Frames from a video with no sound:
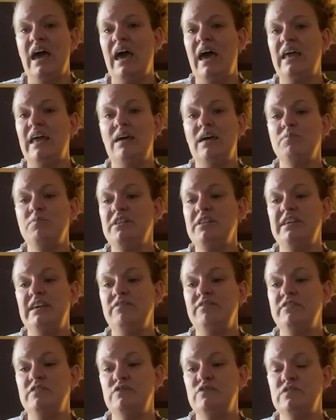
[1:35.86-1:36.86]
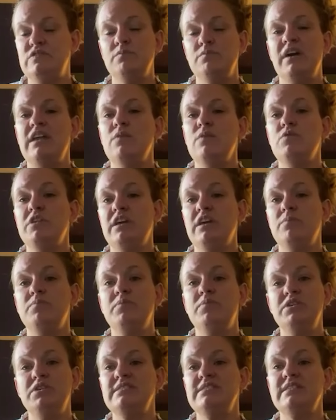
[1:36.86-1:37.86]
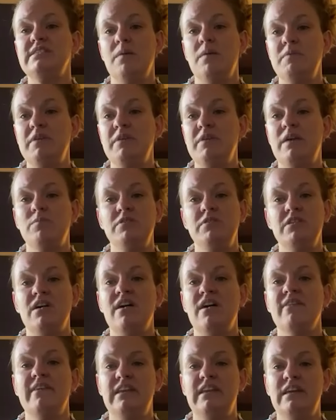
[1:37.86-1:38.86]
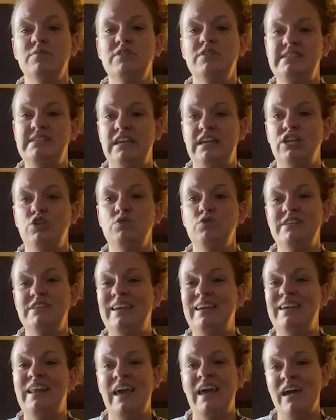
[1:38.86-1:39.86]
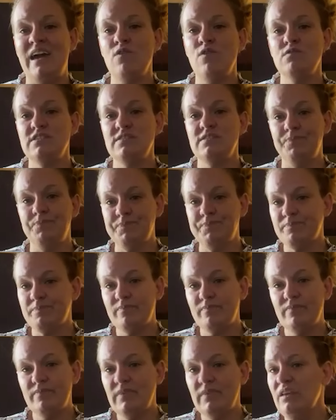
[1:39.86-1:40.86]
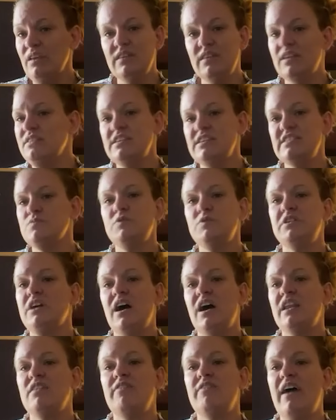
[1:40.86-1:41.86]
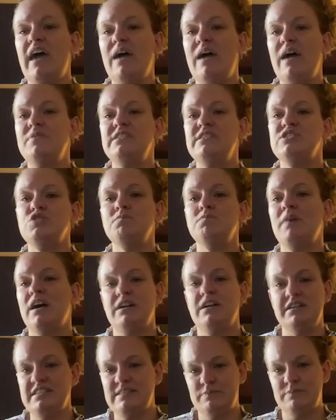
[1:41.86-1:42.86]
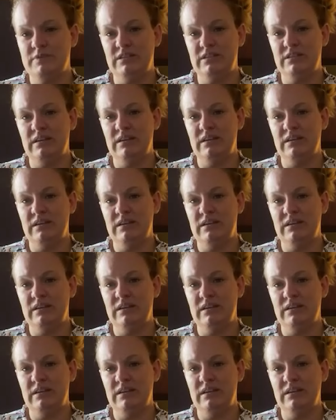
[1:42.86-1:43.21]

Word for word: And I believe if somebody would have put a stop to him and not let him continue to get out, that this would not have happened to my husband.